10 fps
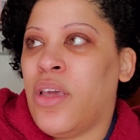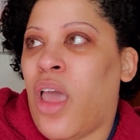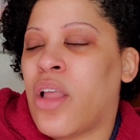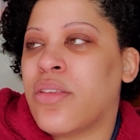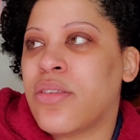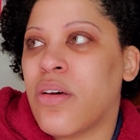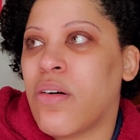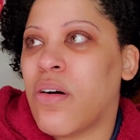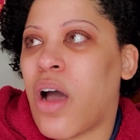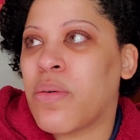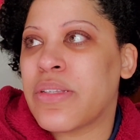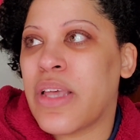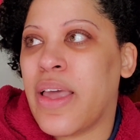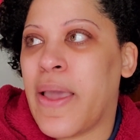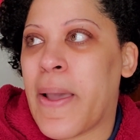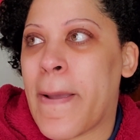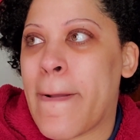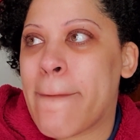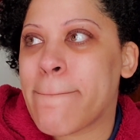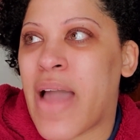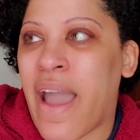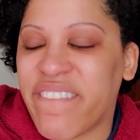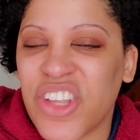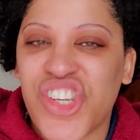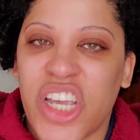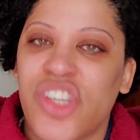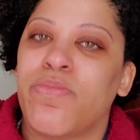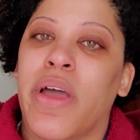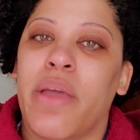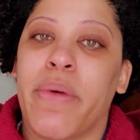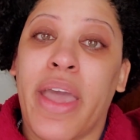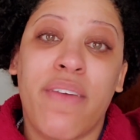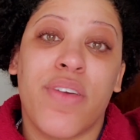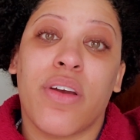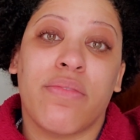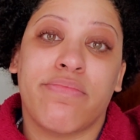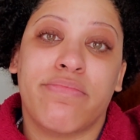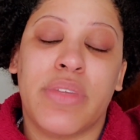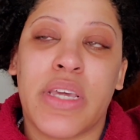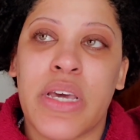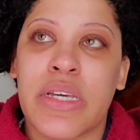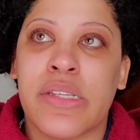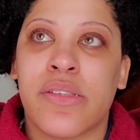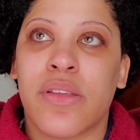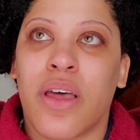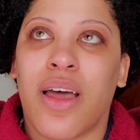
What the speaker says: And so I was like, I have to change my behavior because